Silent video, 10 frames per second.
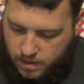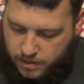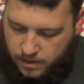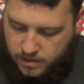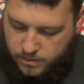I
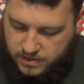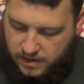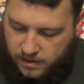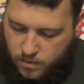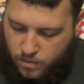thought it was
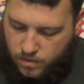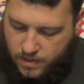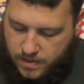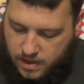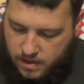kind of cool
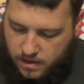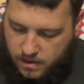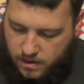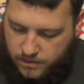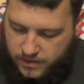that
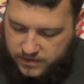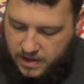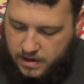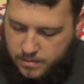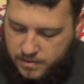on the
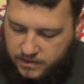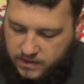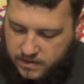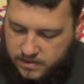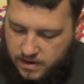setup, it
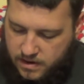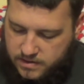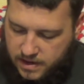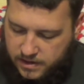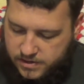says the entire
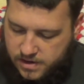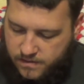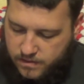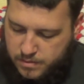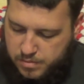deck is
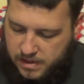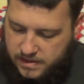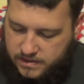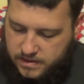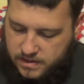shuffled and
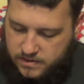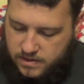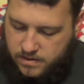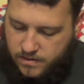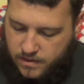placed in the
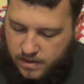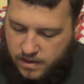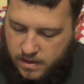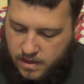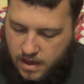center of the
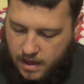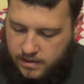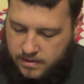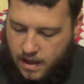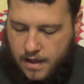
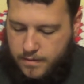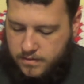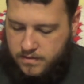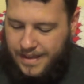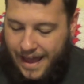galley
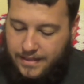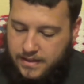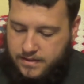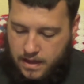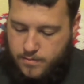
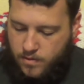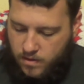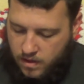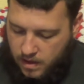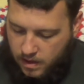
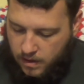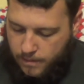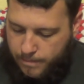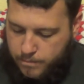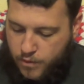table.
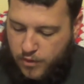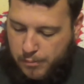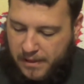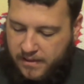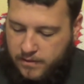Move the
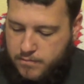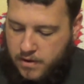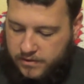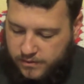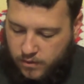plates and
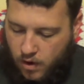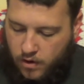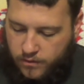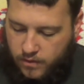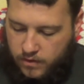mugs of
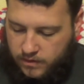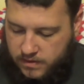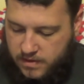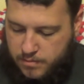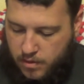grog first.
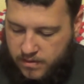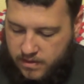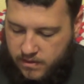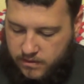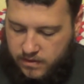It's in
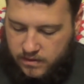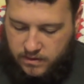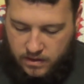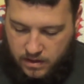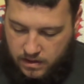
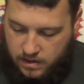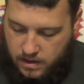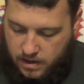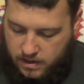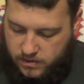parentheses
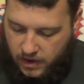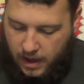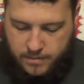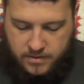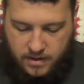under
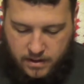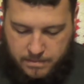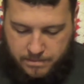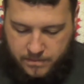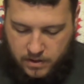game
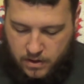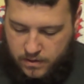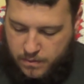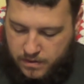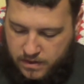setup. They
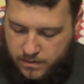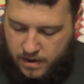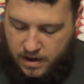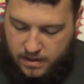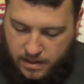were
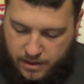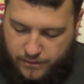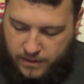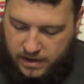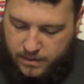kind of like
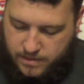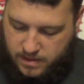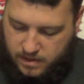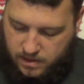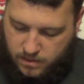funny with
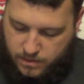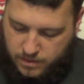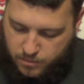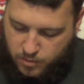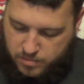it, with
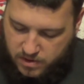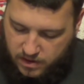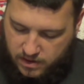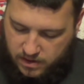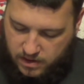the rule book.